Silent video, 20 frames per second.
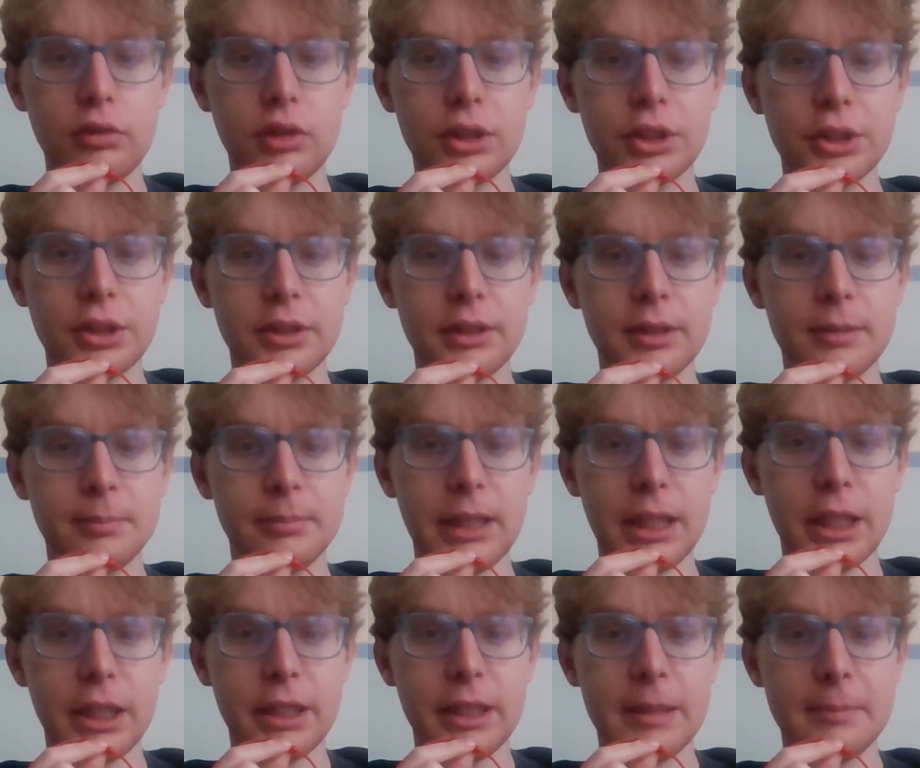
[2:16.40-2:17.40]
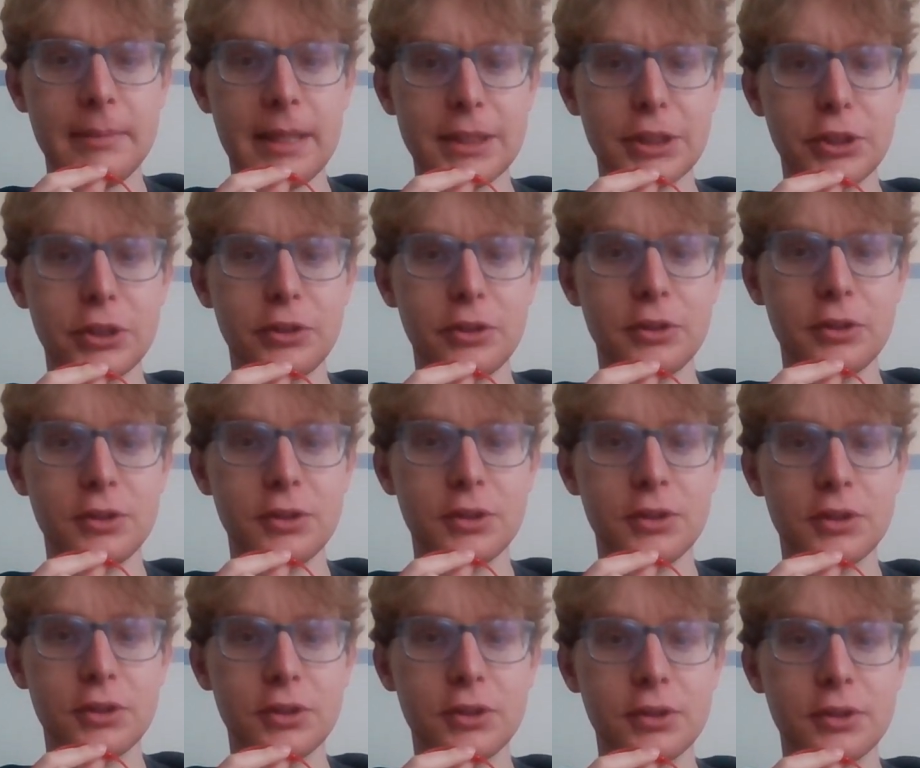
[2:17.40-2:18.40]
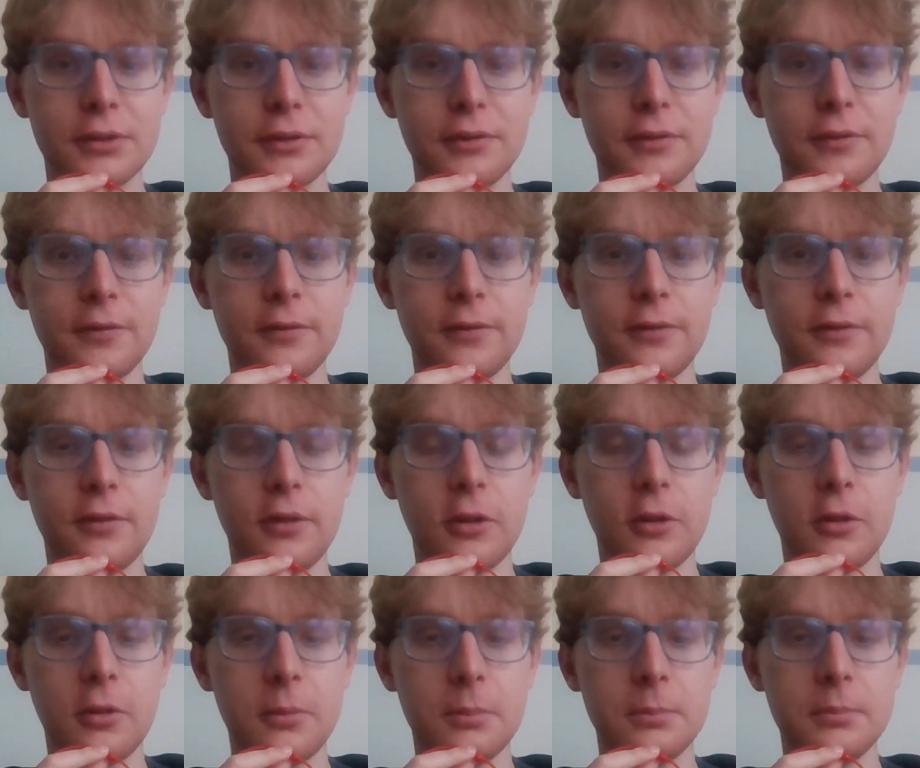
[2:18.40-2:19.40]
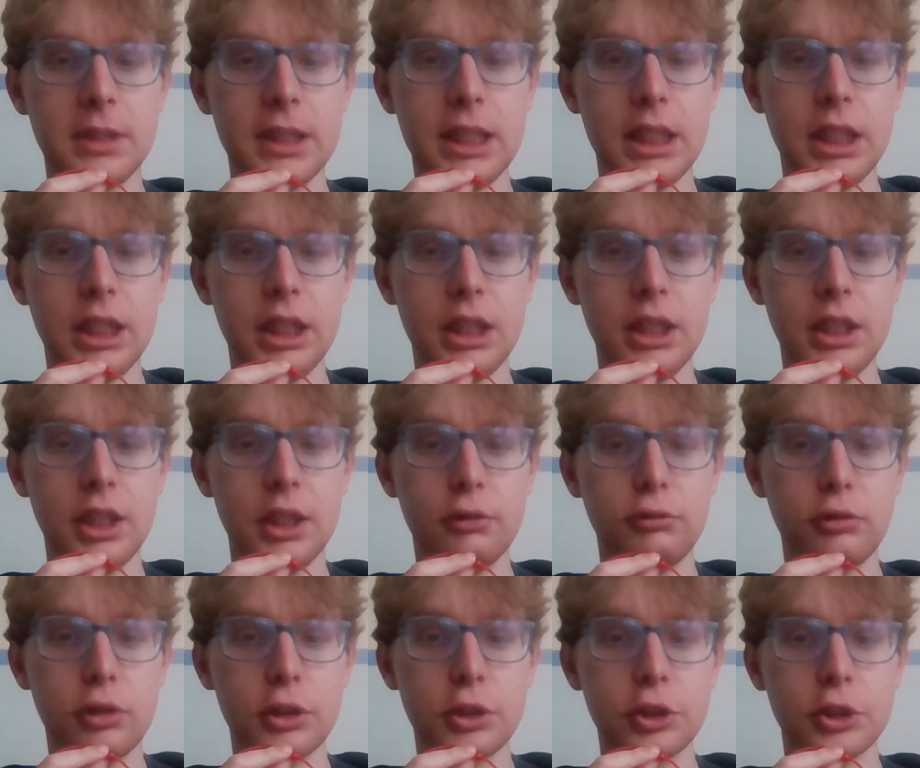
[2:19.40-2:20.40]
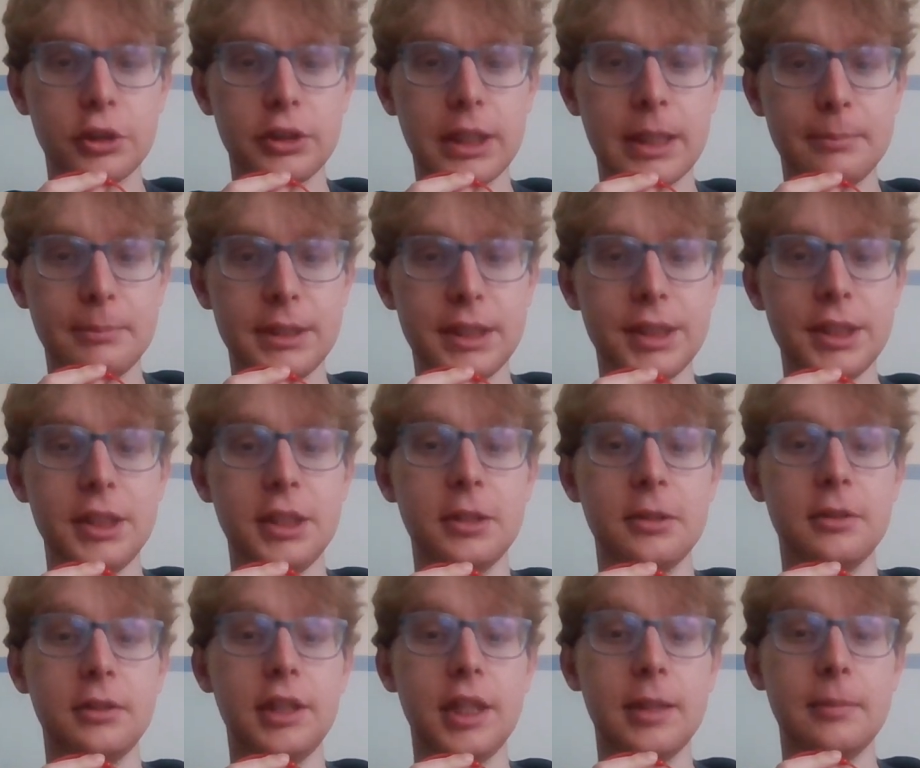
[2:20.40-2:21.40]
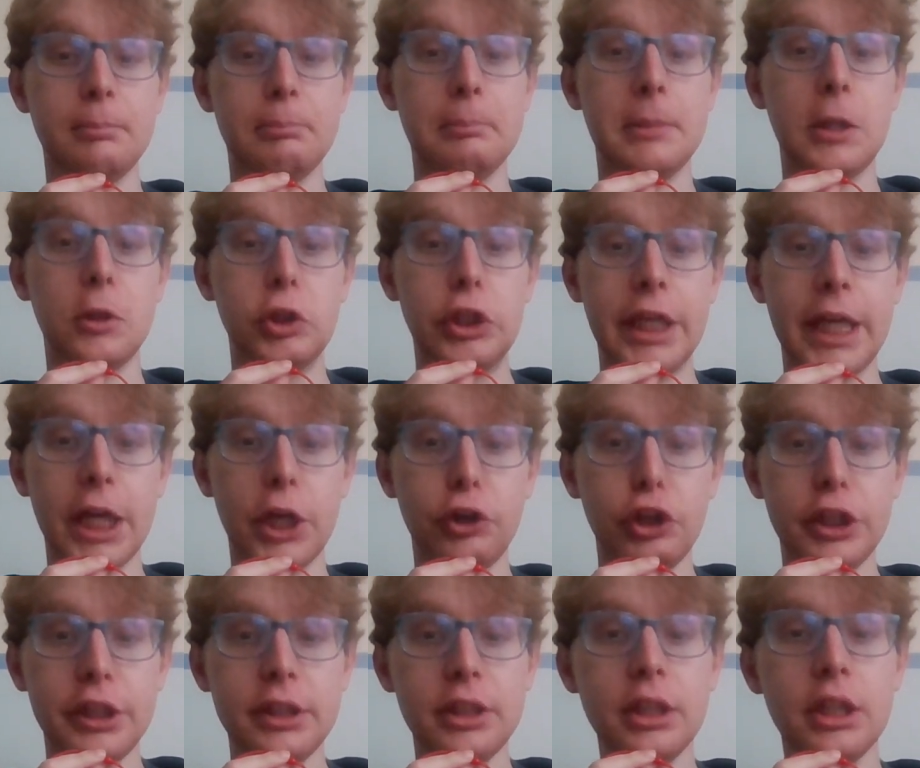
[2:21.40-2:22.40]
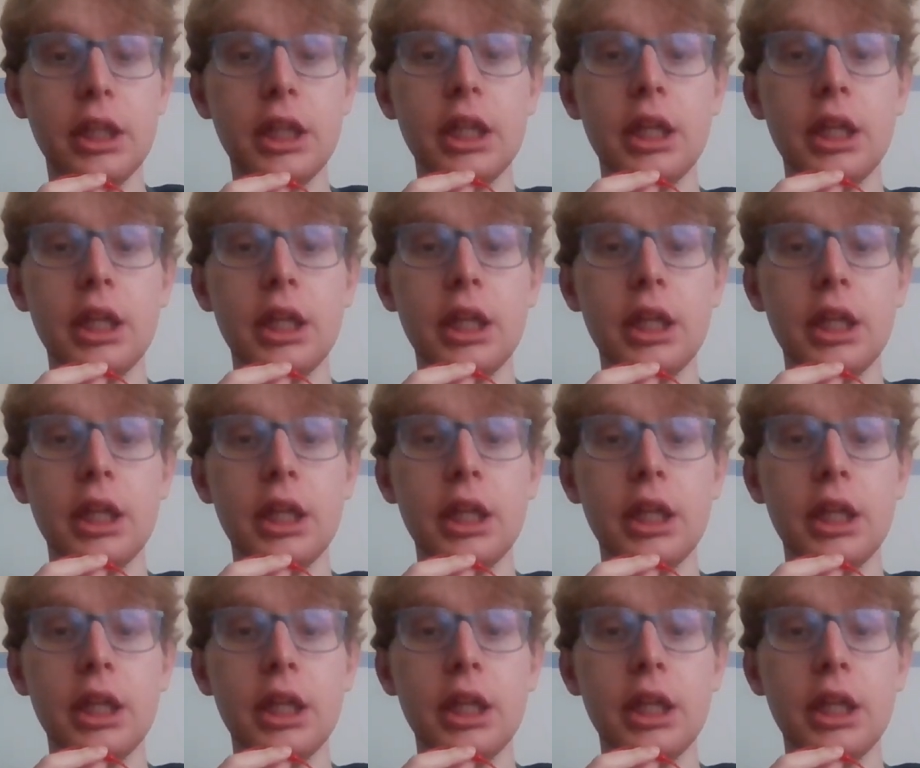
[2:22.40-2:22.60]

Russian ambassadors from the Russian embassy in Bulgaria.